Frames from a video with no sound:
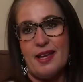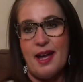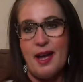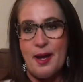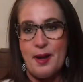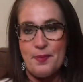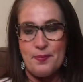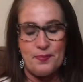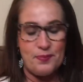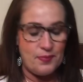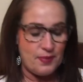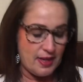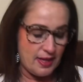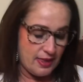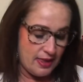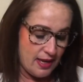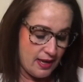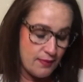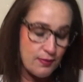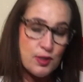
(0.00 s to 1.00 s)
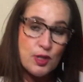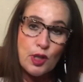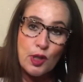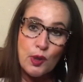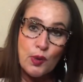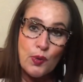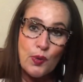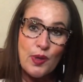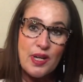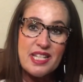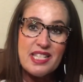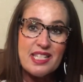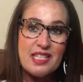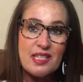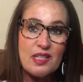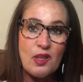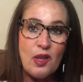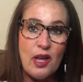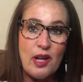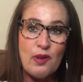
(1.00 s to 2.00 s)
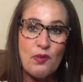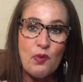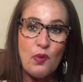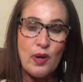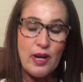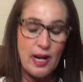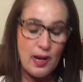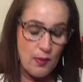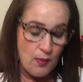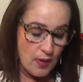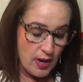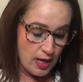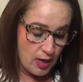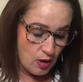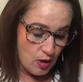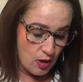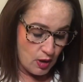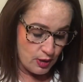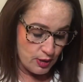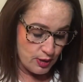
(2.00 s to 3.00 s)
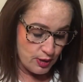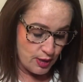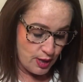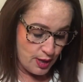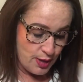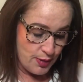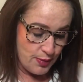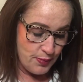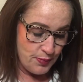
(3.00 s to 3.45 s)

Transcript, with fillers: Um, I love turquoise. It's a lot of what I wear also.